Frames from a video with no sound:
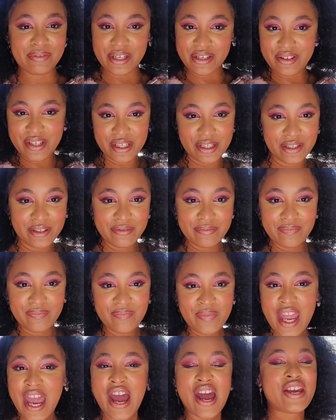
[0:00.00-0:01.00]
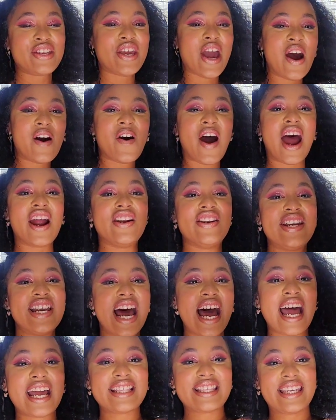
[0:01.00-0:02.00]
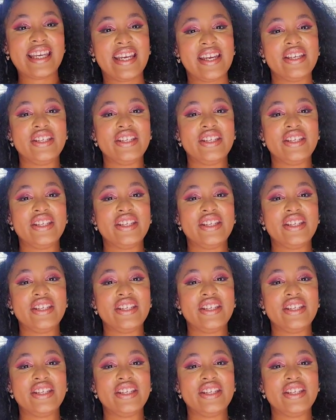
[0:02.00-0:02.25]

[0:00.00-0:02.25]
of YouTube. Y'all are not